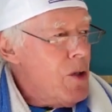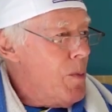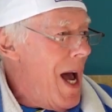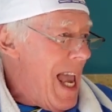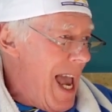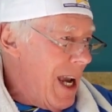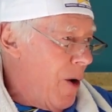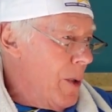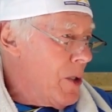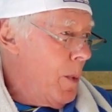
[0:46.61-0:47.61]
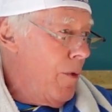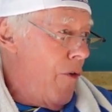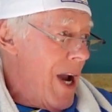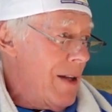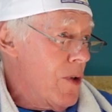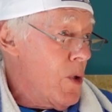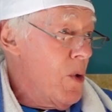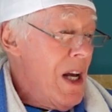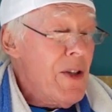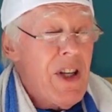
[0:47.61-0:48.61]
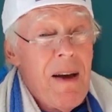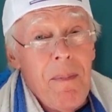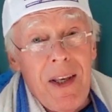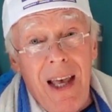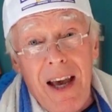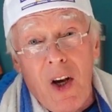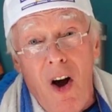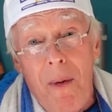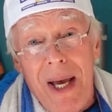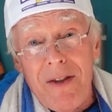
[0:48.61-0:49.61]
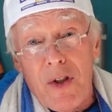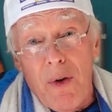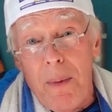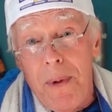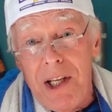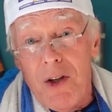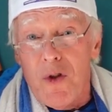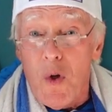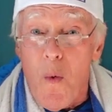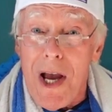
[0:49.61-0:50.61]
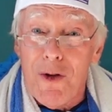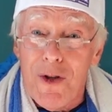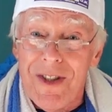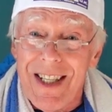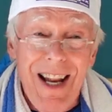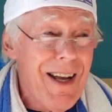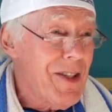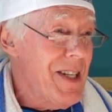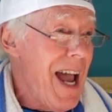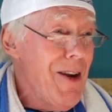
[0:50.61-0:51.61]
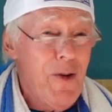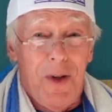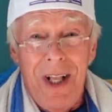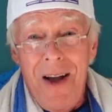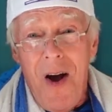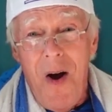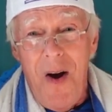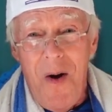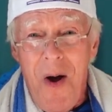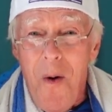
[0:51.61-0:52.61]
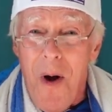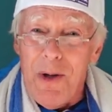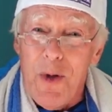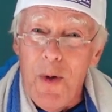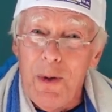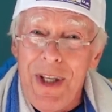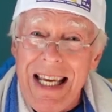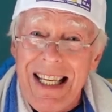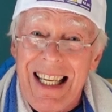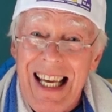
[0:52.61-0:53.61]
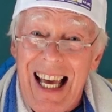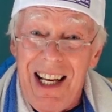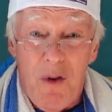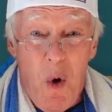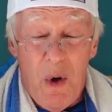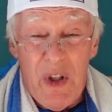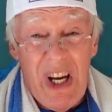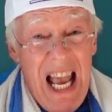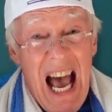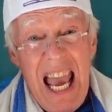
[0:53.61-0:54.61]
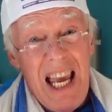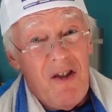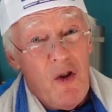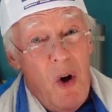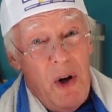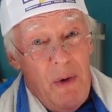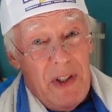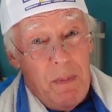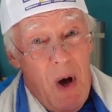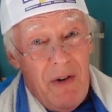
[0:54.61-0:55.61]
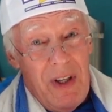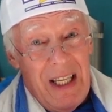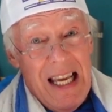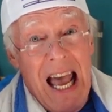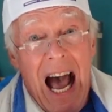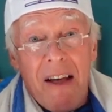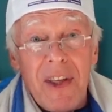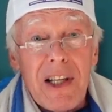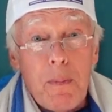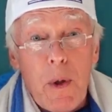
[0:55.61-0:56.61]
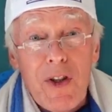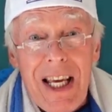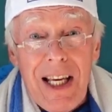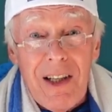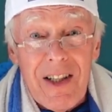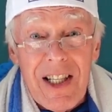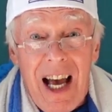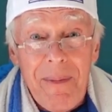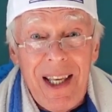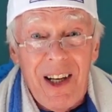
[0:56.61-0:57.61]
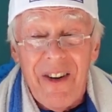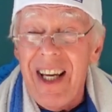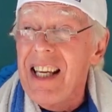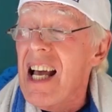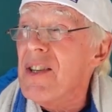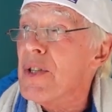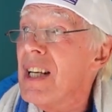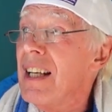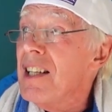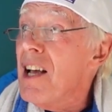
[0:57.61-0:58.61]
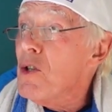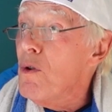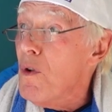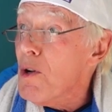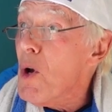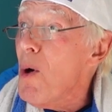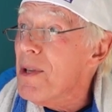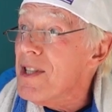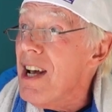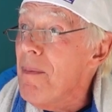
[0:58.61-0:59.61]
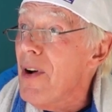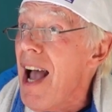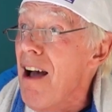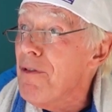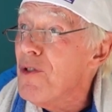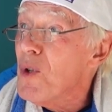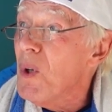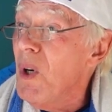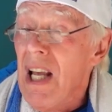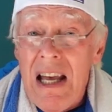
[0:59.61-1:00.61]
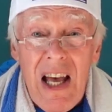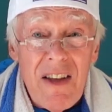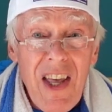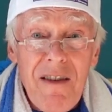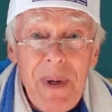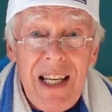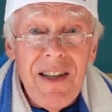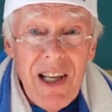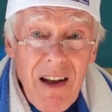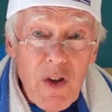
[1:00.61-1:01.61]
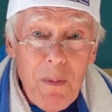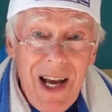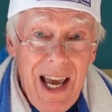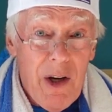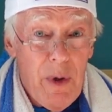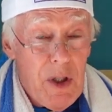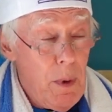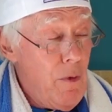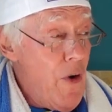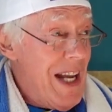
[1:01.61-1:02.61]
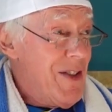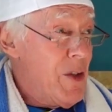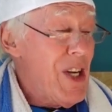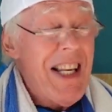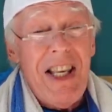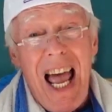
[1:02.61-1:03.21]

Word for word: to my equitable friends who send me their comments, their opinions and questions, and ask Nigel, oh, what do you think? And of course, I enjoy responding. And this particular time, Hillary, yes, you've got all the summary, haven't you? They've been in touch, my equitable friends, said,